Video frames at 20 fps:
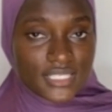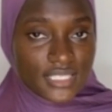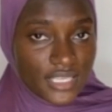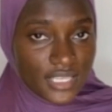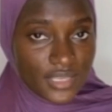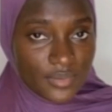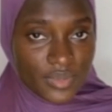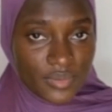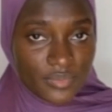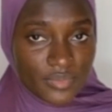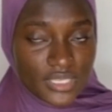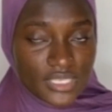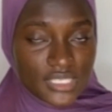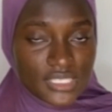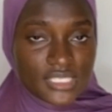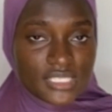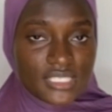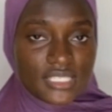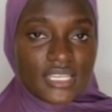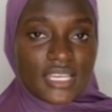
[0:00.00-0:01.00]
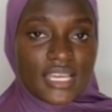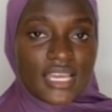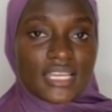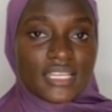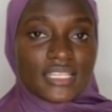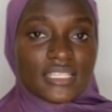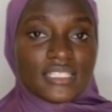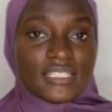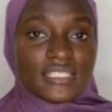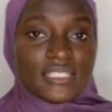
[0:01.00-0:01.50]
mmHg, and
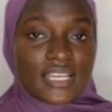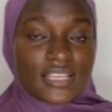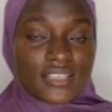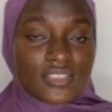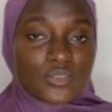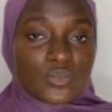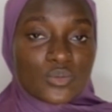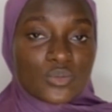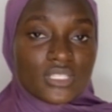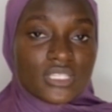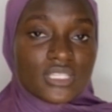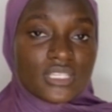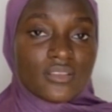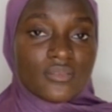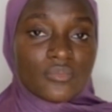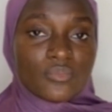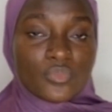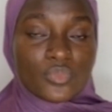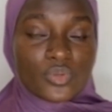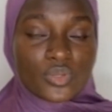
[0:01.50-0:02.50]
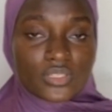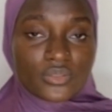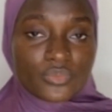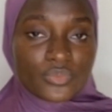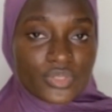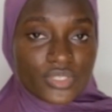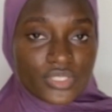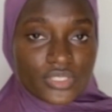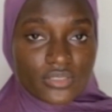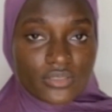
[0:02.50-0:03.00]
the diastolic blood
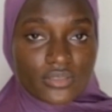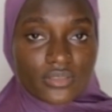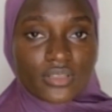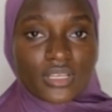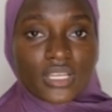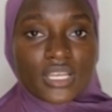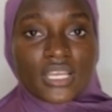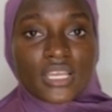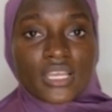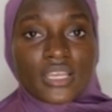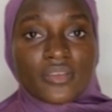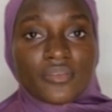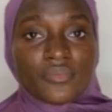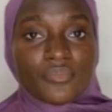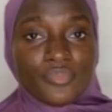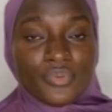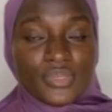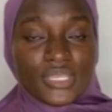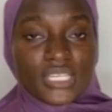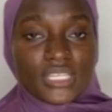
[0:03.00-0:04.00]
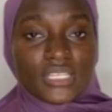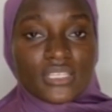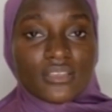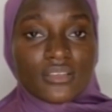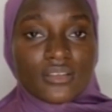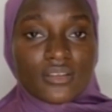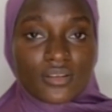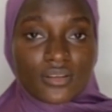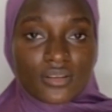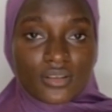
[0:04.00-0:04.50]
pressure being
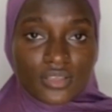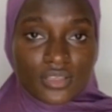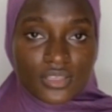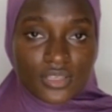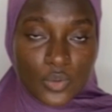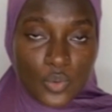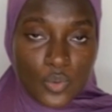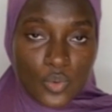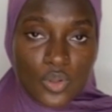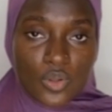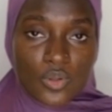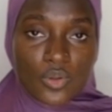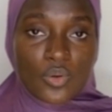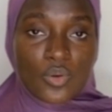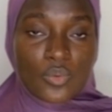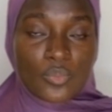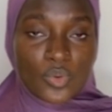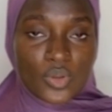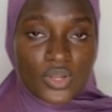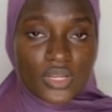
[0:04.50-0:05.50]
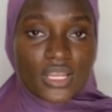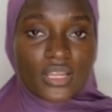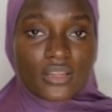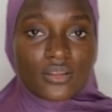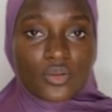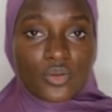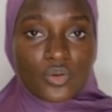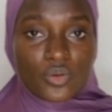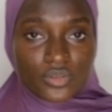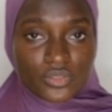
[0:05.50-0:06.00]
equal or more than
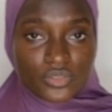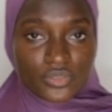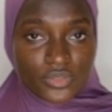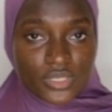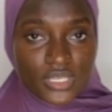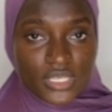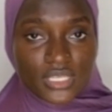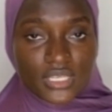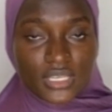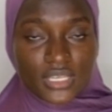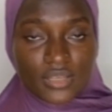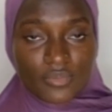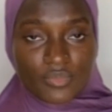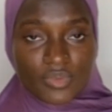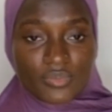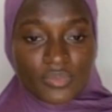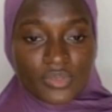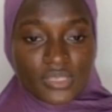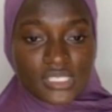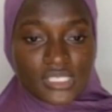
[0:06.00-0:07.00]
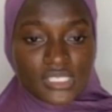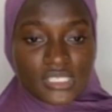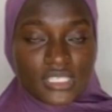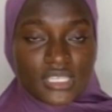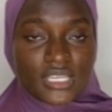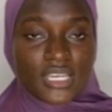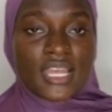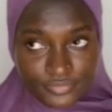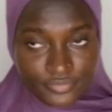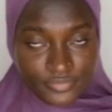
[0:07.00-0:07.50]
100 mmHg.
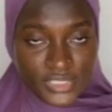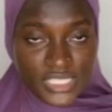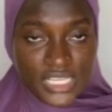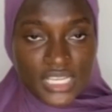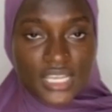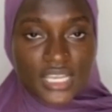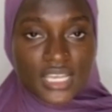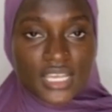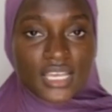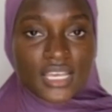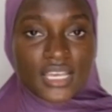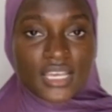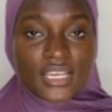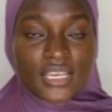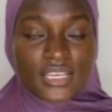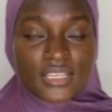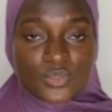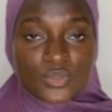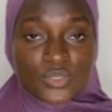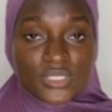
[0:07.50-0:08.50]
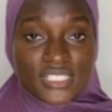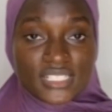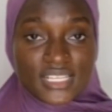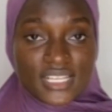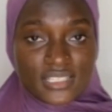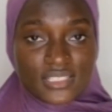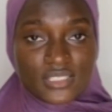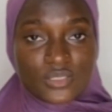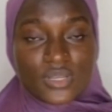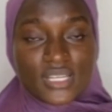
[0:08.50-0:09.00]
So the
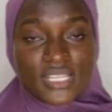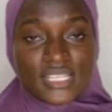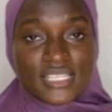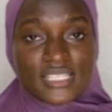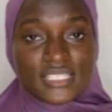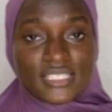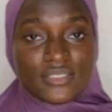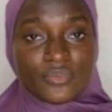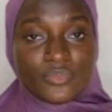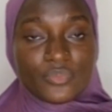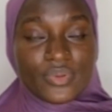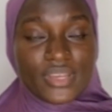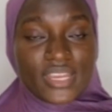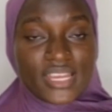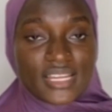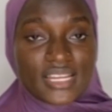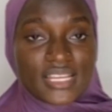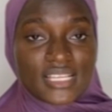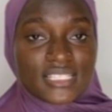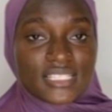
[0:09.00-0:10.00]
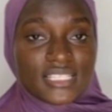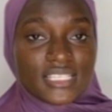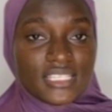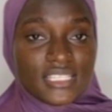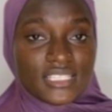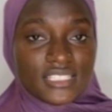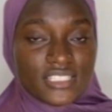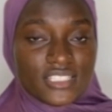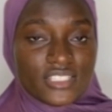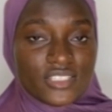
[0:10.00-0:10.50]
last one is the
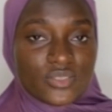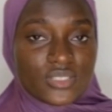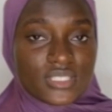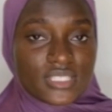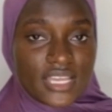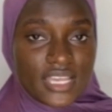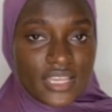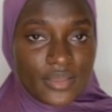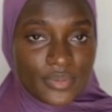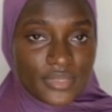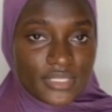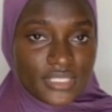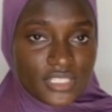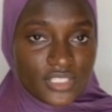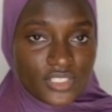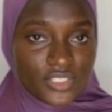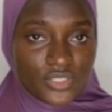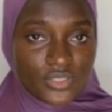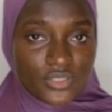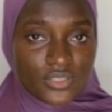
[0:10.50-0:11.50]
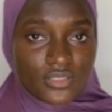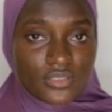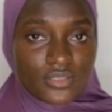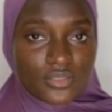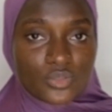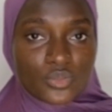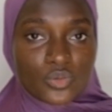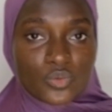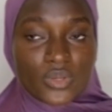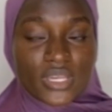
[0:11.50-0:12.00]
pregnancy-induced hypertension.
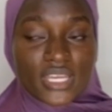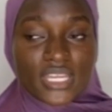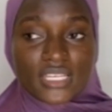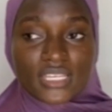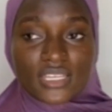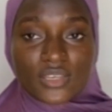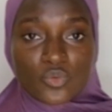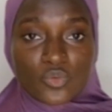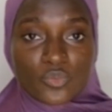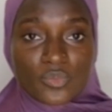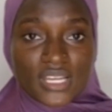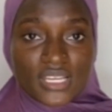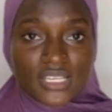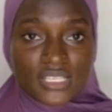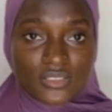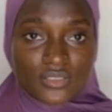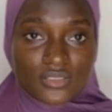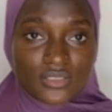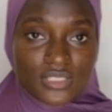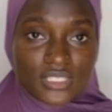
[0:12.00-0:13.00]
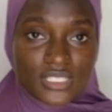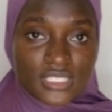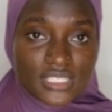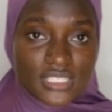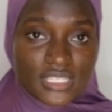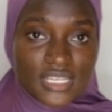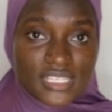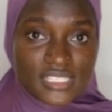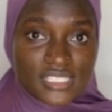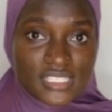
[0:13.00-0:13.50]
So when a woman is in
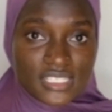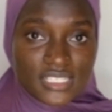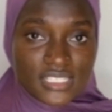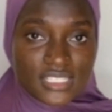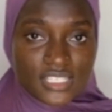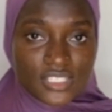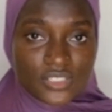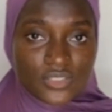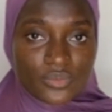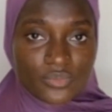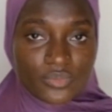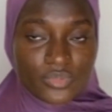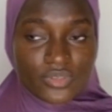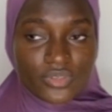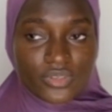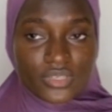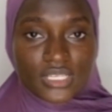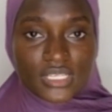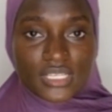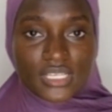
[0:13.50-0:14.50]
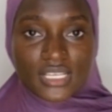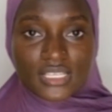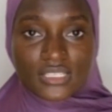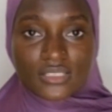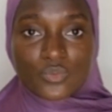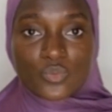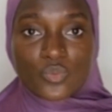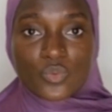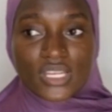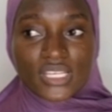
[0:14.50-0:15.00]
her gestation period, that's
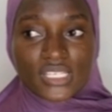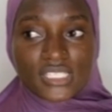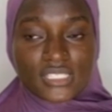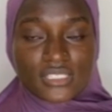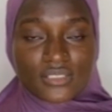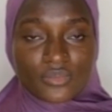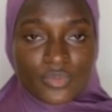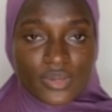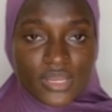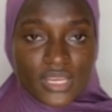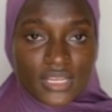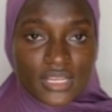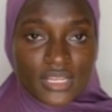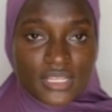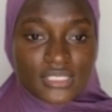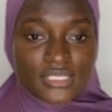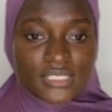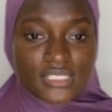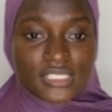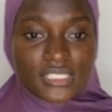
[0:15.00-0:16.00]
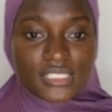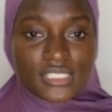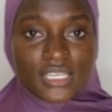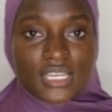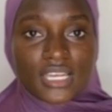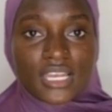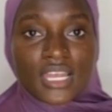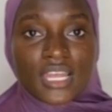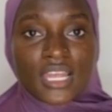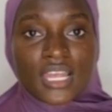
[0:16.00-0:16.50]
when she's pregnant, she
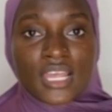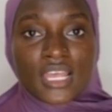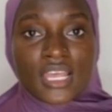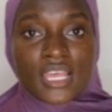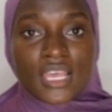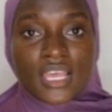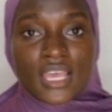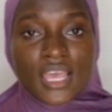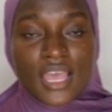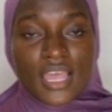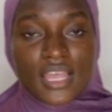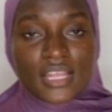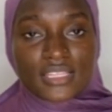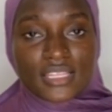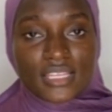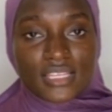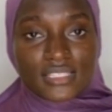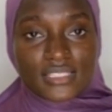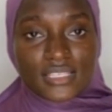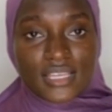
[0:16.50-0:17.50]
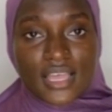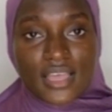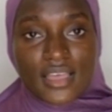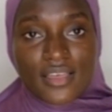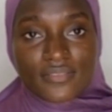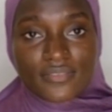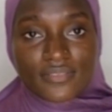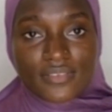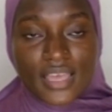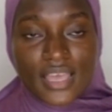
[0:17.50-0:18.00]
tends to
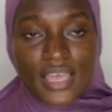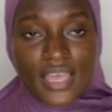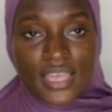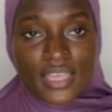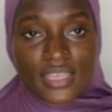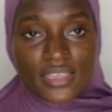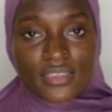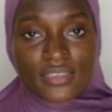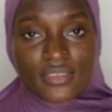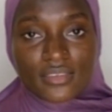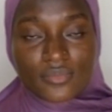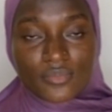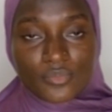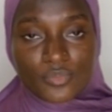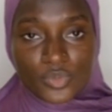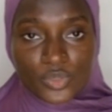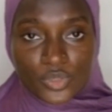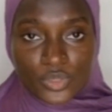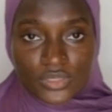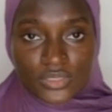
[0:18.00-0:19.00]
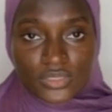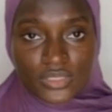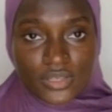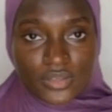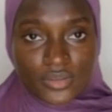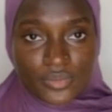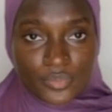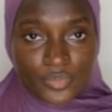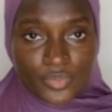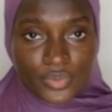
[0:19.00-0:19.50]
have high blood
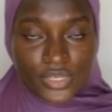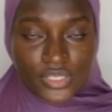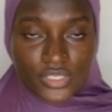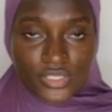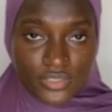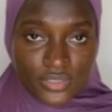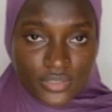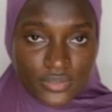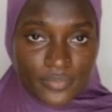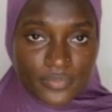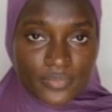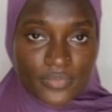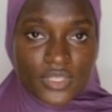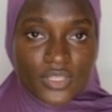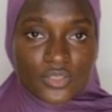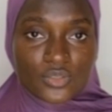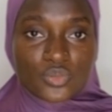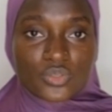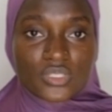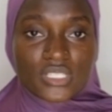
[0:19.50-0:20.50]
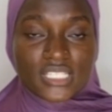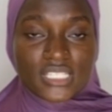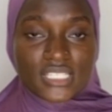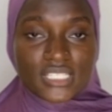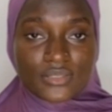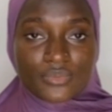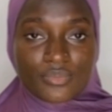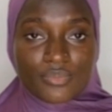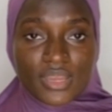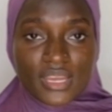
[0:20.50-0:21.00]
pressure. So this is
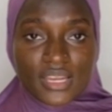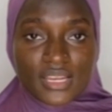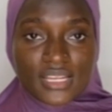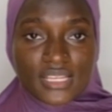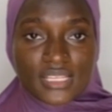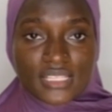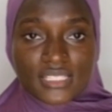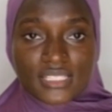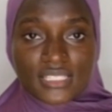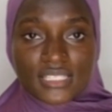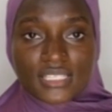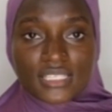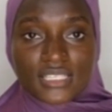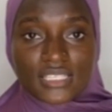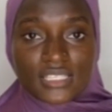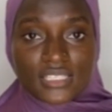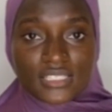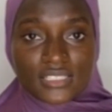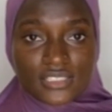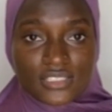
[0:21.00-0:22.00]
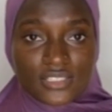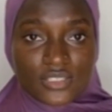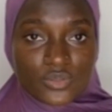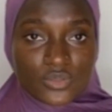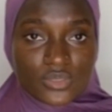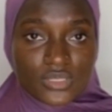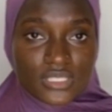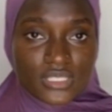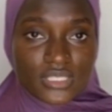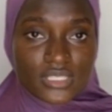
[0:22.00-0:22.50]

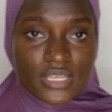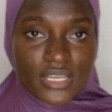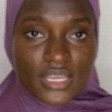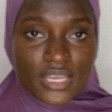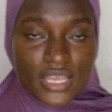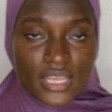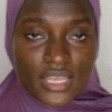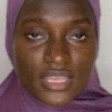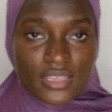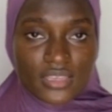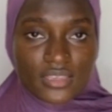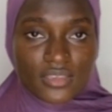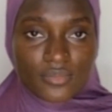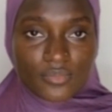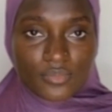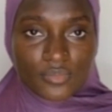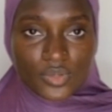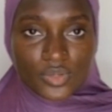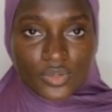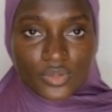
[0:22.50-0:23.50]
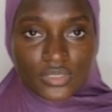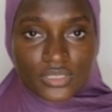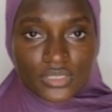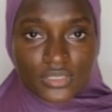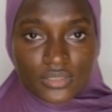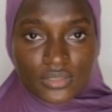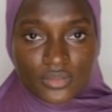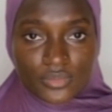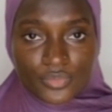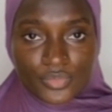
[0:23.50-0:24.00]
pregnancy-induced high blood
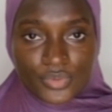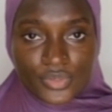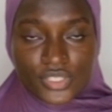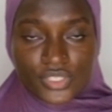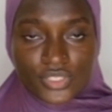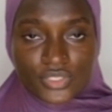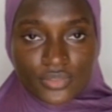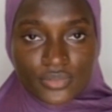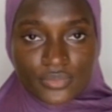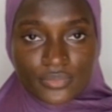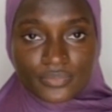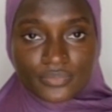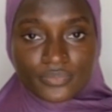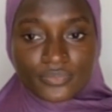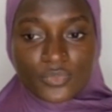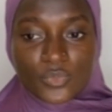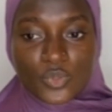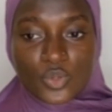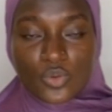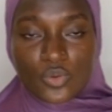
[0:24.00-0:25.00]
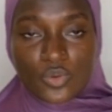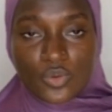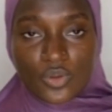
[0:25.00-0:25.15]
pressure or